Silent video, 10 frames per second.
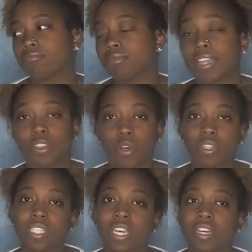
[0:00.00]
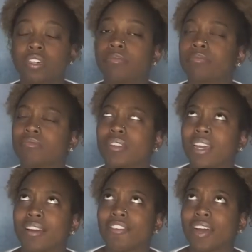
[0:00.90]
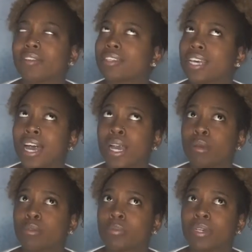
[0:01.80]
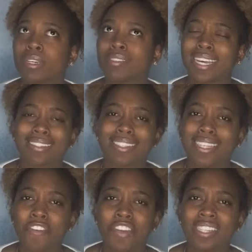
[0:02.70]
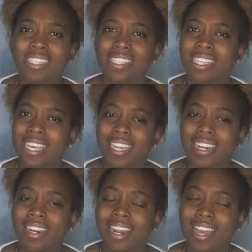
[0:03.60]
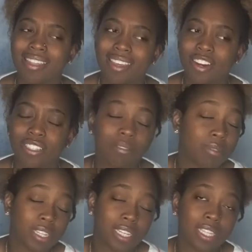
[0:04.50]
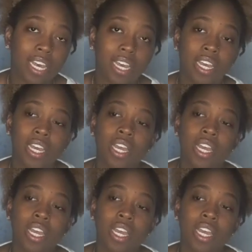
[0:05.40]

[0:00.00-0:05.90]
at the hotel I forgot the times, but it was like seven to ten, I think, or something like that.